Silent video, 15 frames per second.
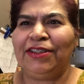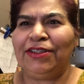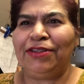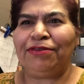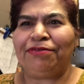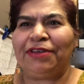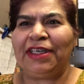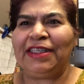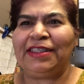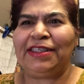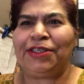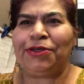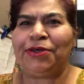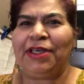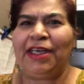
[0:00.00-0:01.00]
so friends
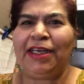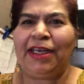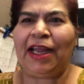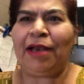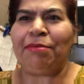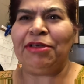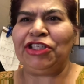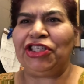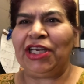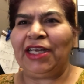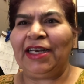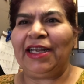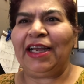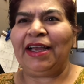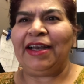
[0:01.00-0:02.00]
today i'll be
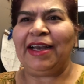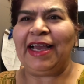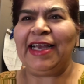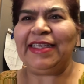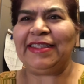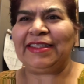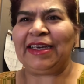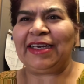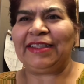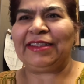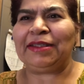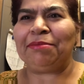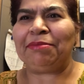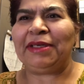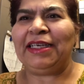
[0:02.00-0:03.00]
sharing a nice
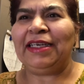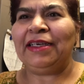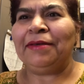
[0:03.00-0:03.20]
recipe